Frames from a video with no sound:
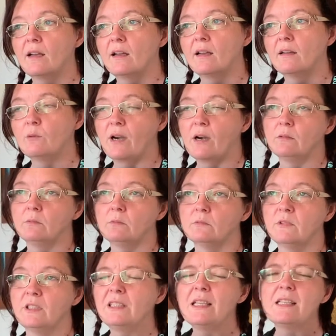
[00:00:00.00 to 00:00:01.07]

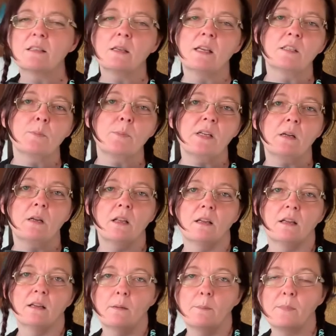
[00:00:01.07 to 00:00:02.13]
it's been
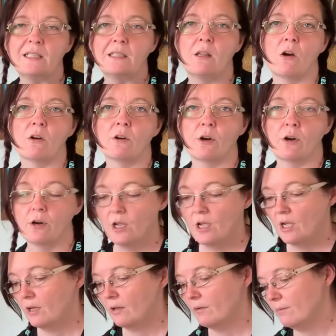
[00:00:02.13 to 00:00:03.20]
a bit longer.
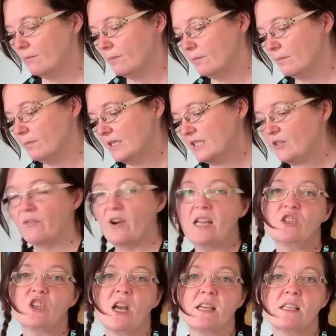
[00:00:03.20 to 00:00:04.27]
This
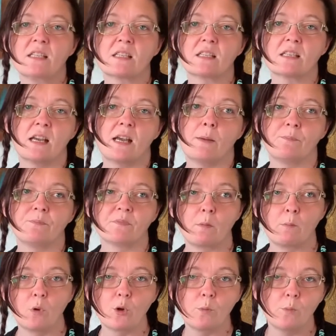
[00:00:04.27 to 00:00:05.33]
franchise,
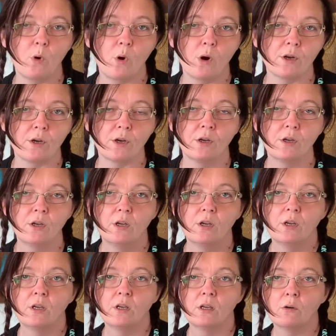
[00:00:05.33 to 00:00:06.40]
Bloodborne
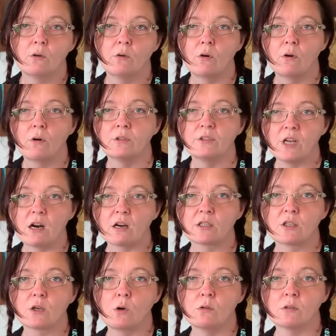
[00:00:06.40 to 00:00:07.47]
or Dark
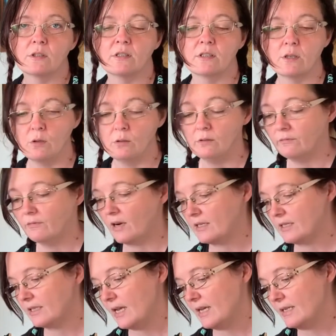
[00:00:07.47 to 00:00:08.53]
Souls, the Soul
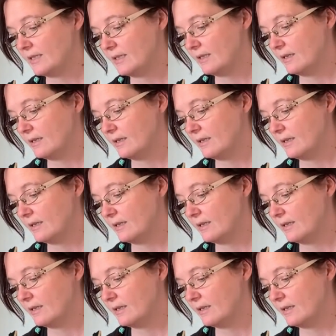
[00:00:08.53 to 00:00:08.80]
franchise,